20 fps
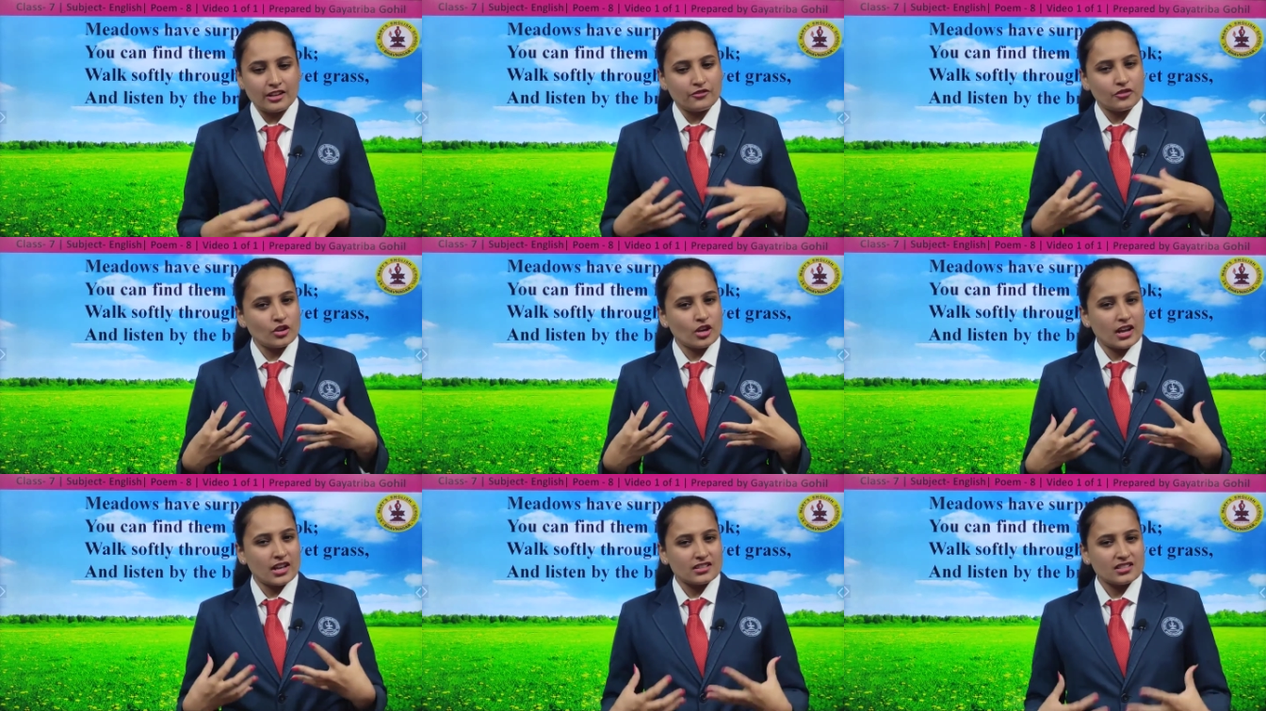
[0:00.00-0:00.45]
if
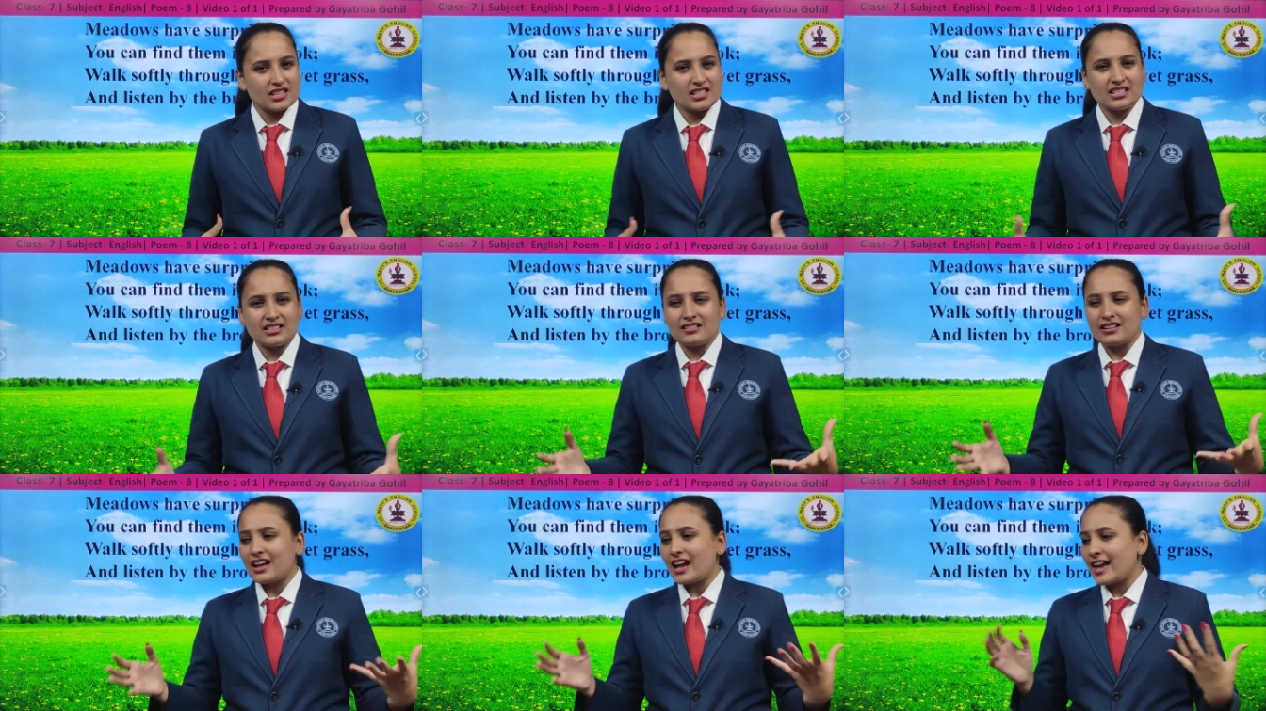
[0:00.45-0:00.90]
you are
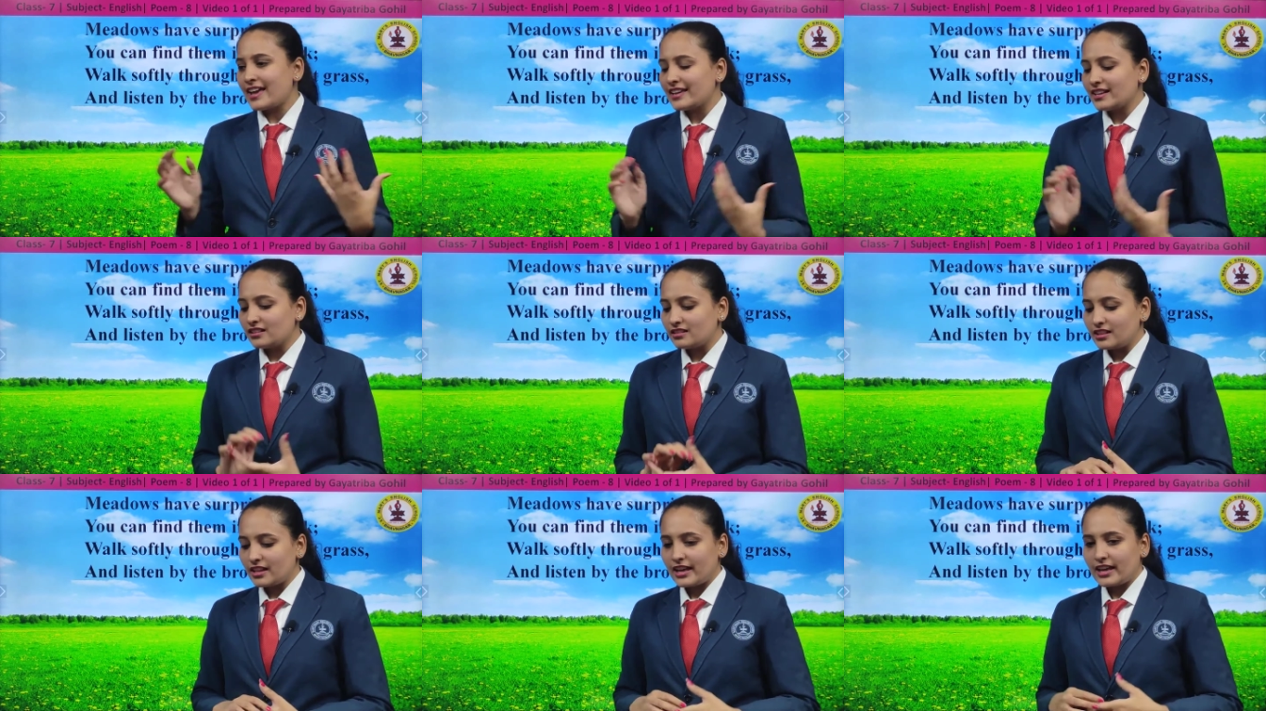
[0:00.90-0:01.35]
just
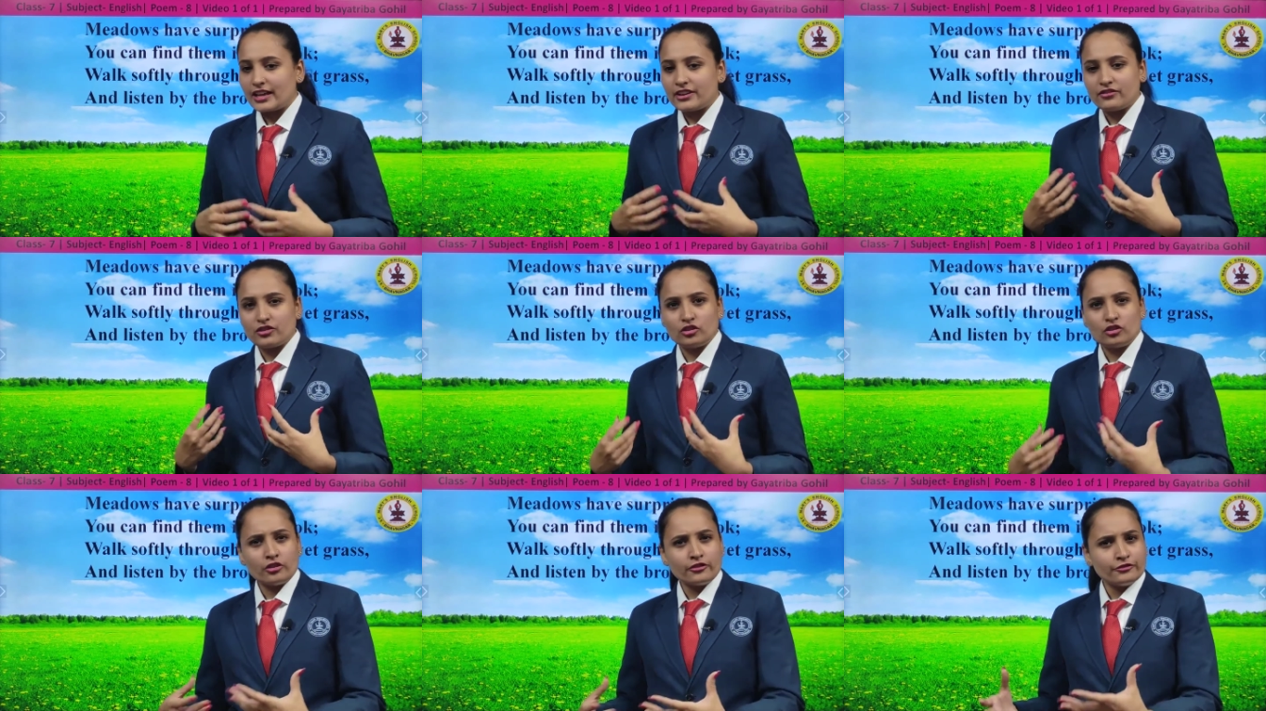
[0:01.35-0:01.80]
lying there
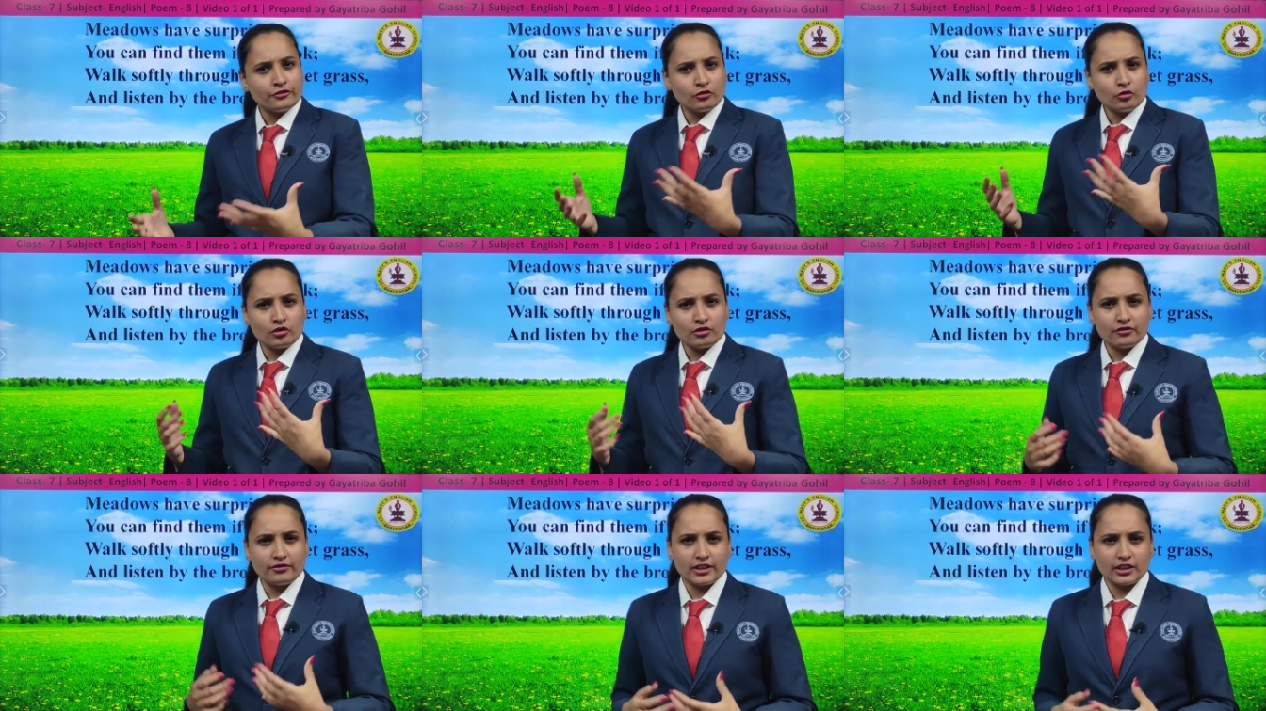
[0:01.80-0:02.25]
with your
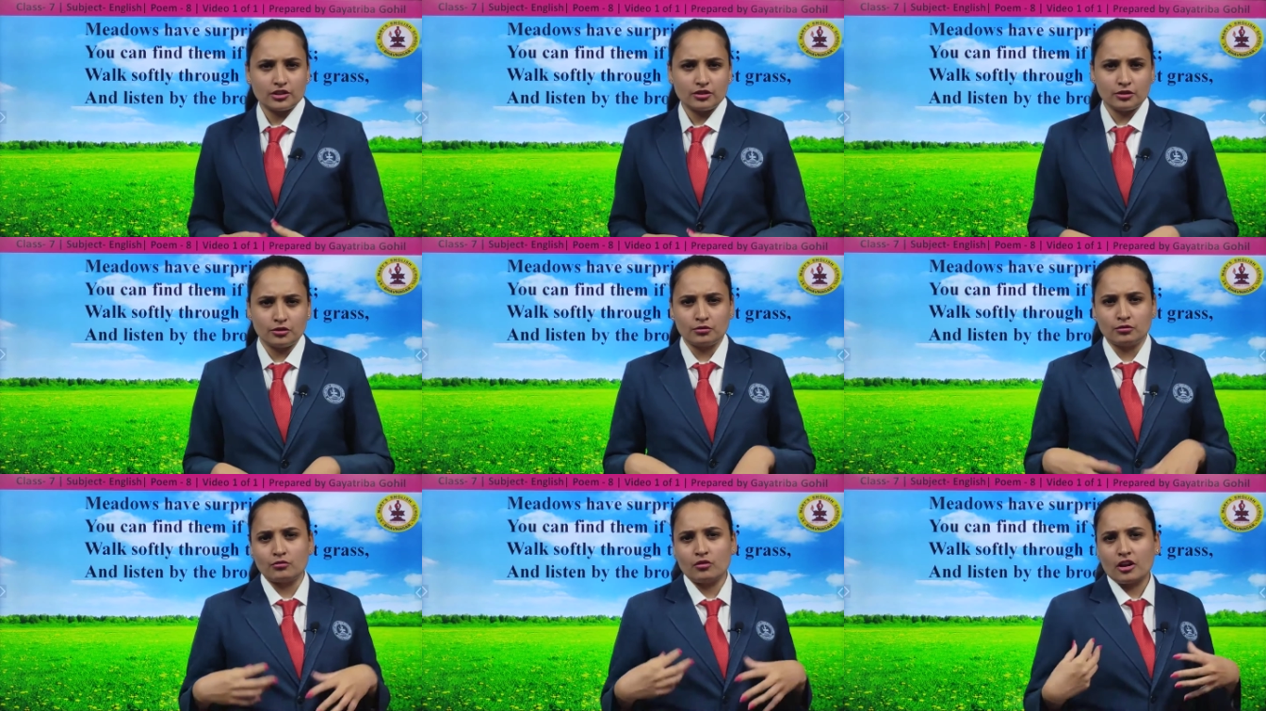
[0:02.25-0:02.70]
phone
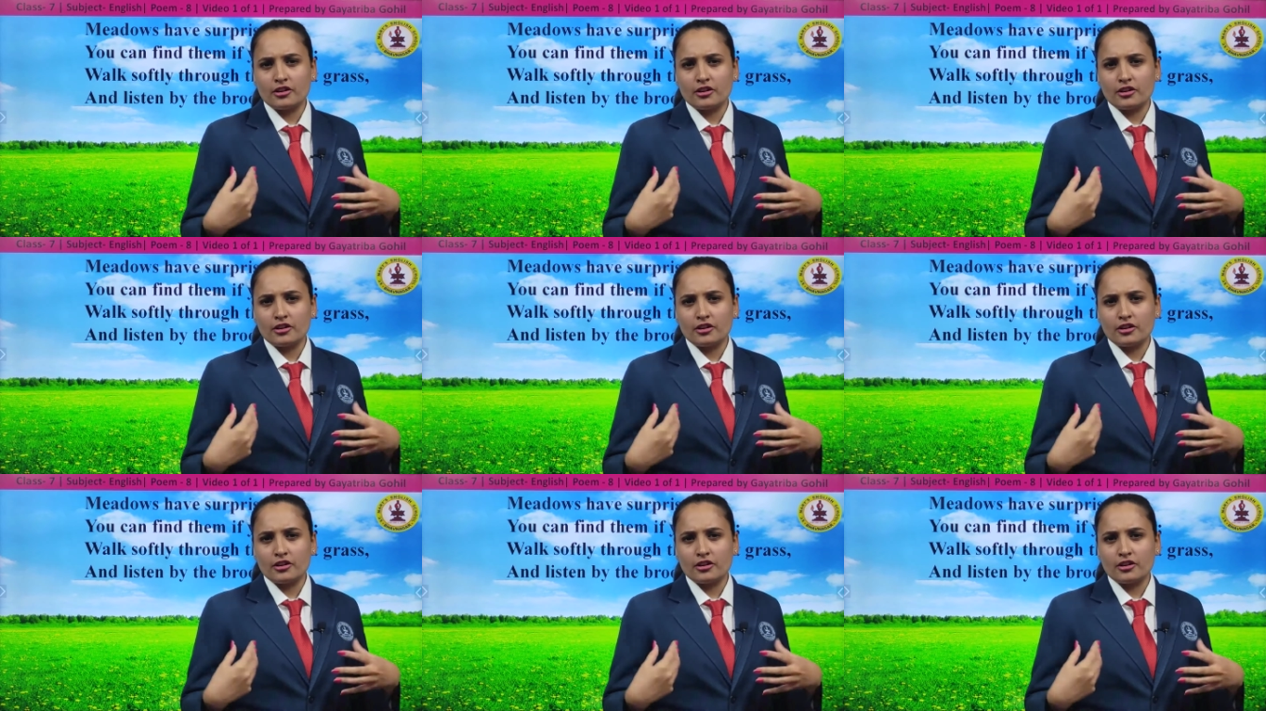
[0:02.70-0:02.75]
with you